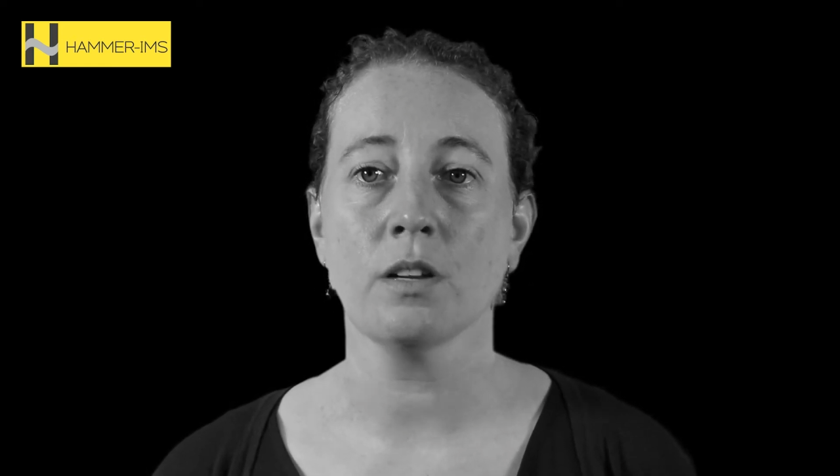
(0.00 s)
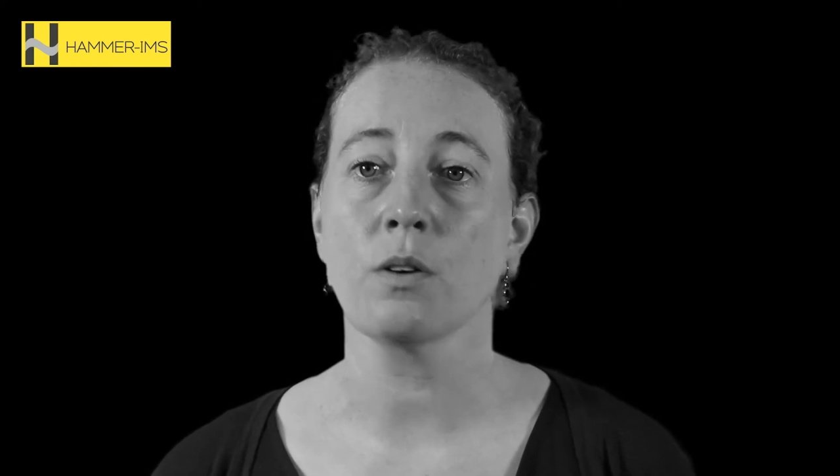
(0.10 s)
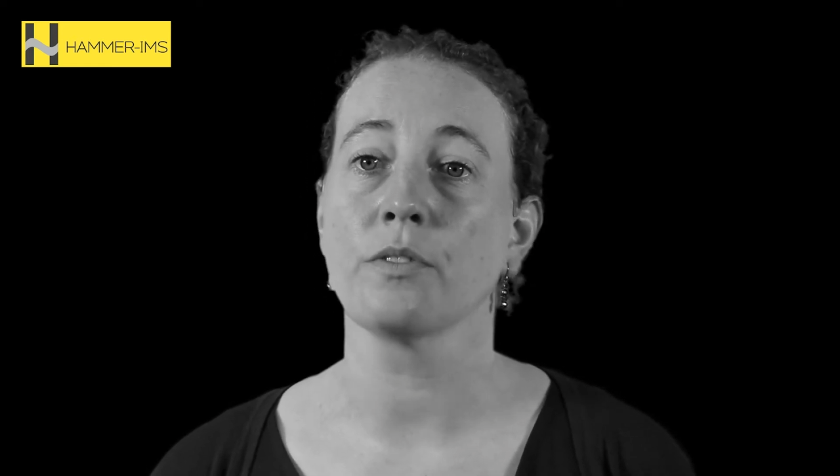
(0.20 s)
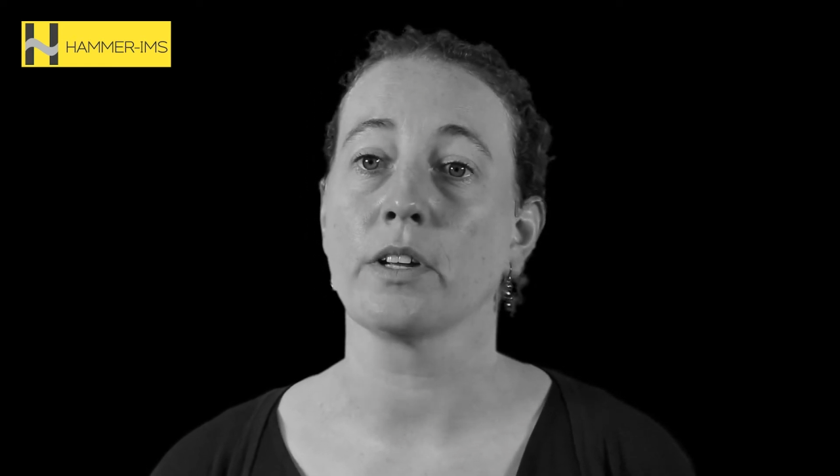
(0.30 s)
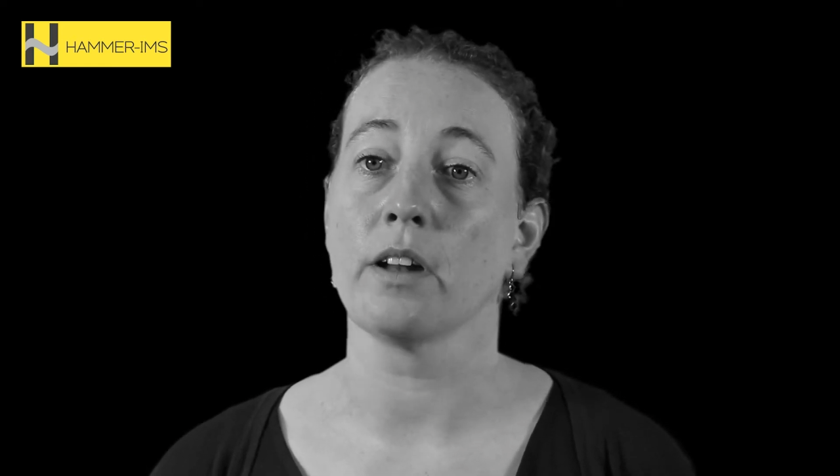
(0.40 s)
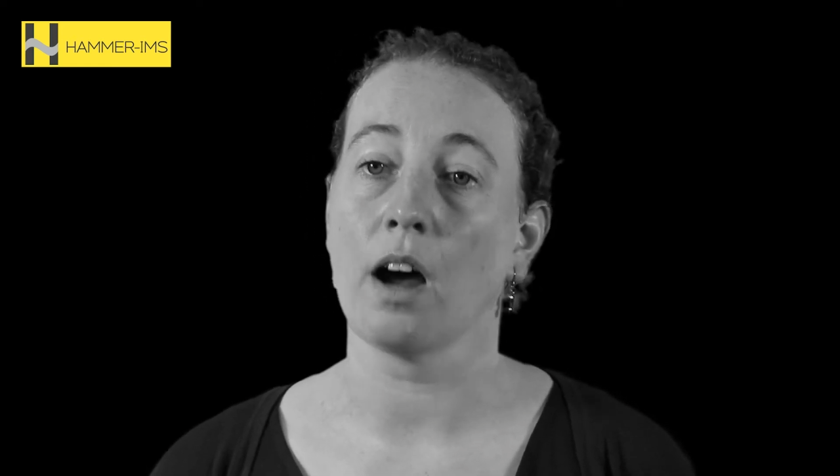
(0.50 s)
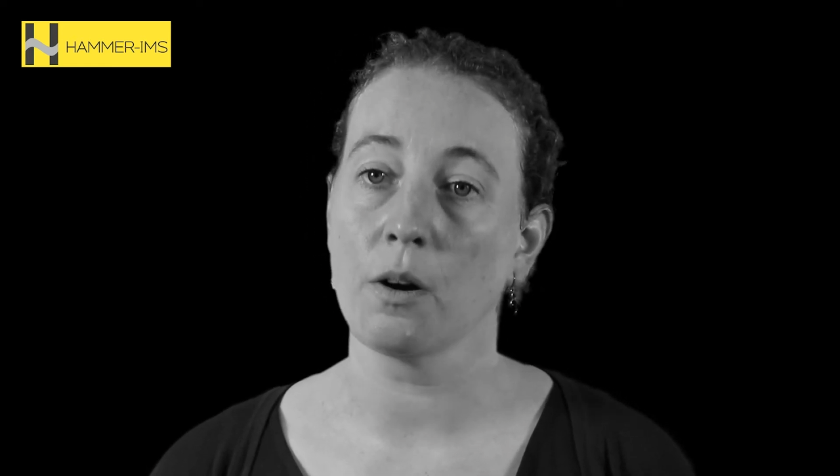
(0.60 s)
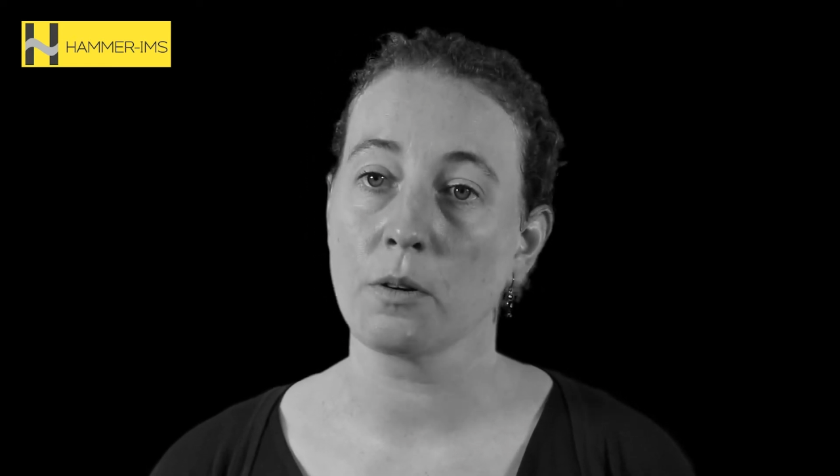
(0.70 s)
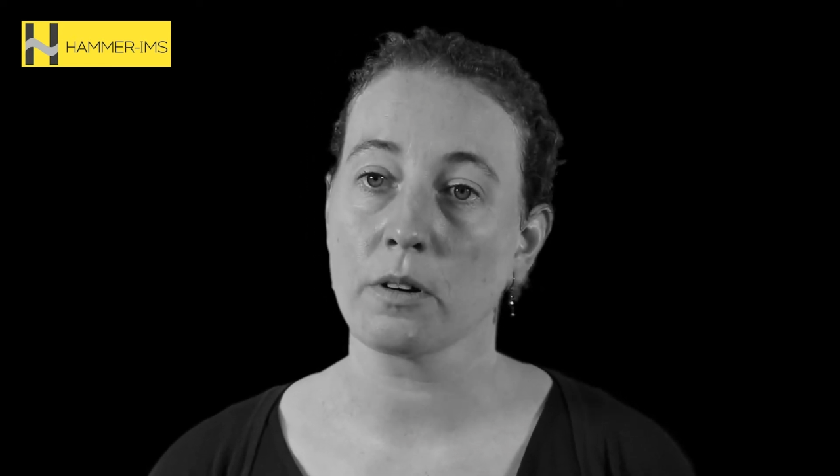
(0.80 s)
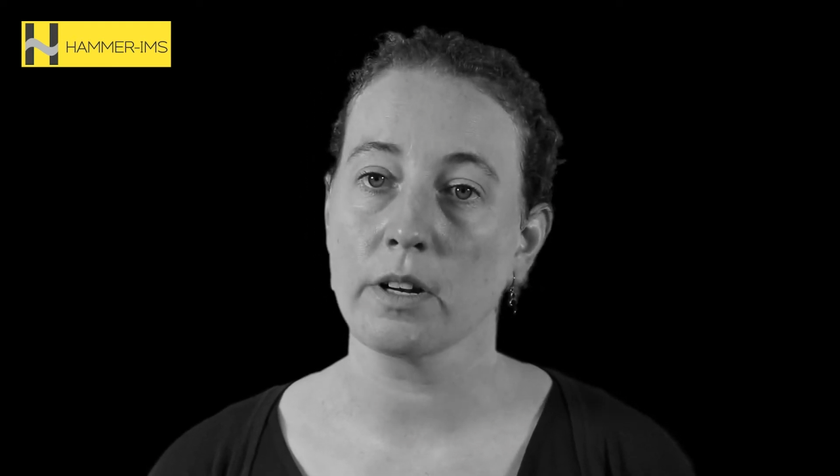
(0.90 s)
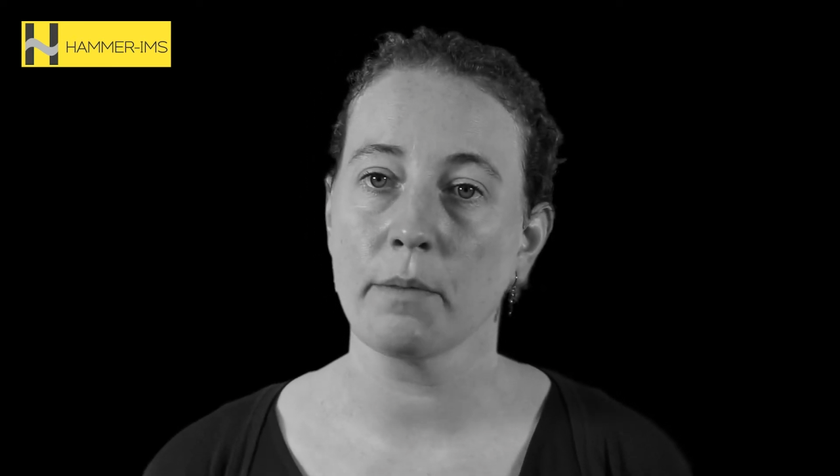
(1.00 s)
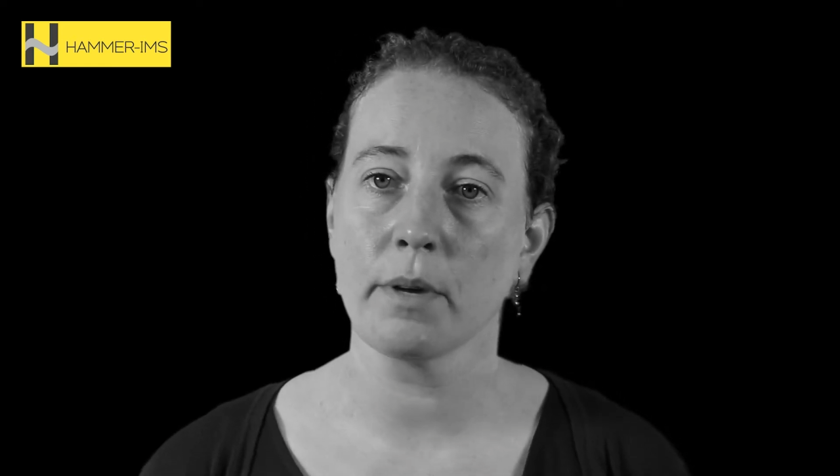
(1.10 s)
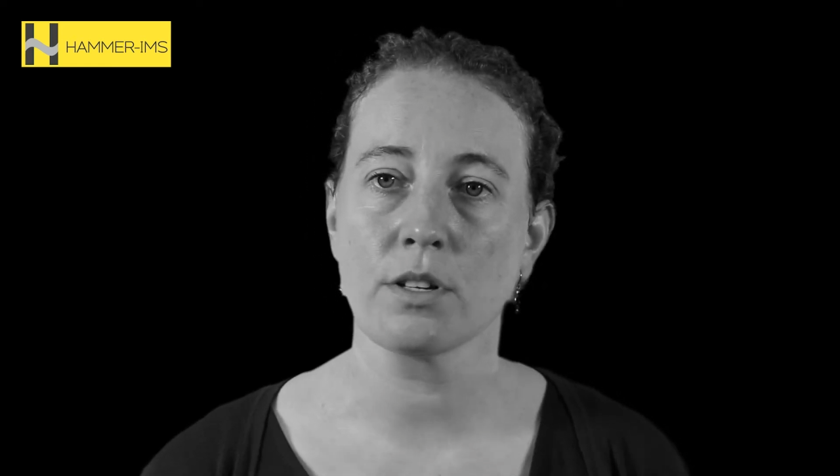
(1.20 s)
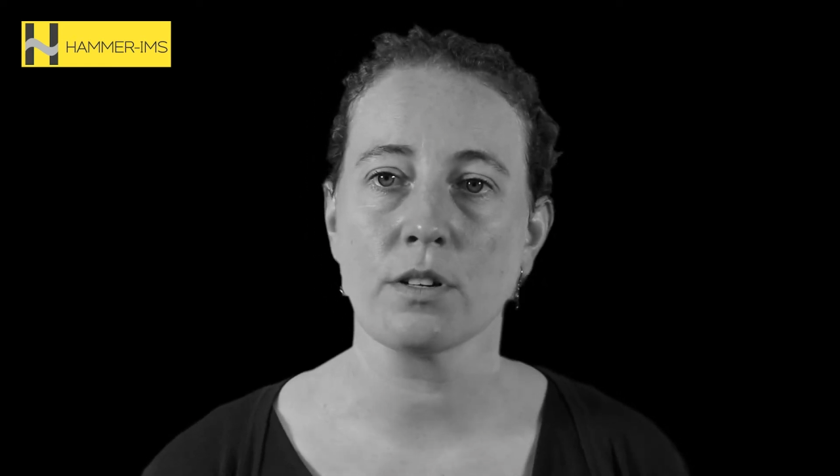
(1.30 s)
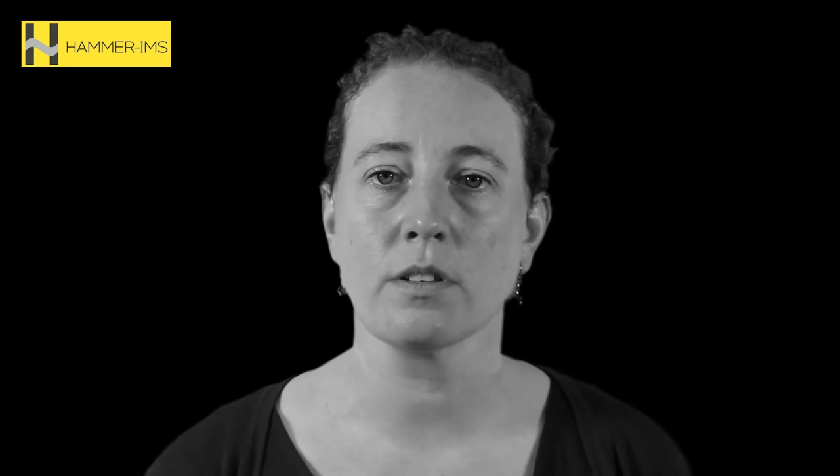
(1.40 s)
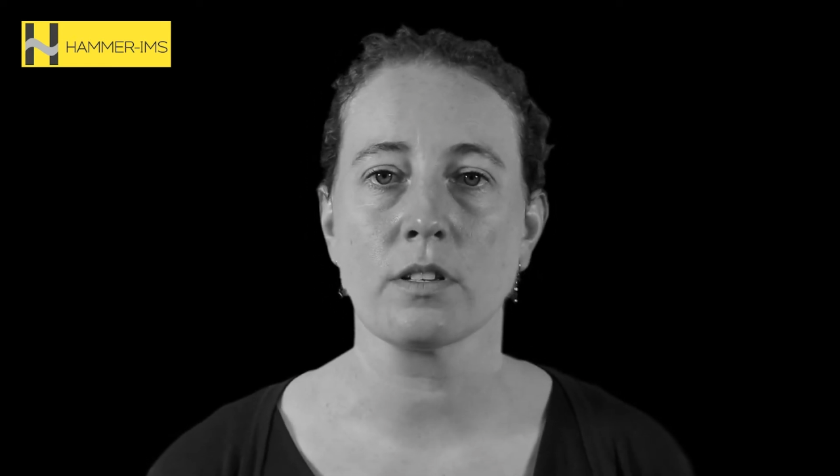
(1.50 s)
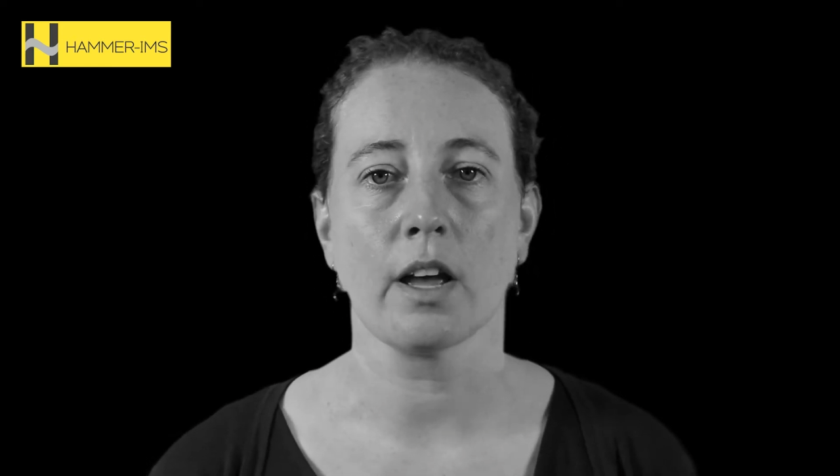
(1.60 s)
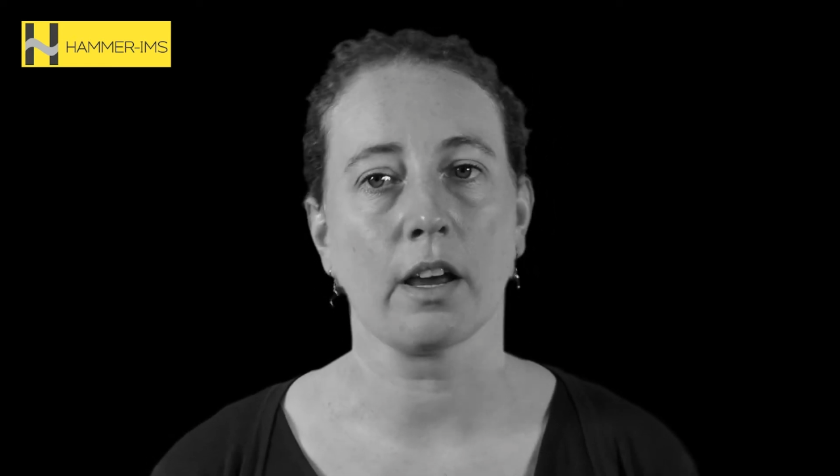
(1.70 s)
contain outer dimensions,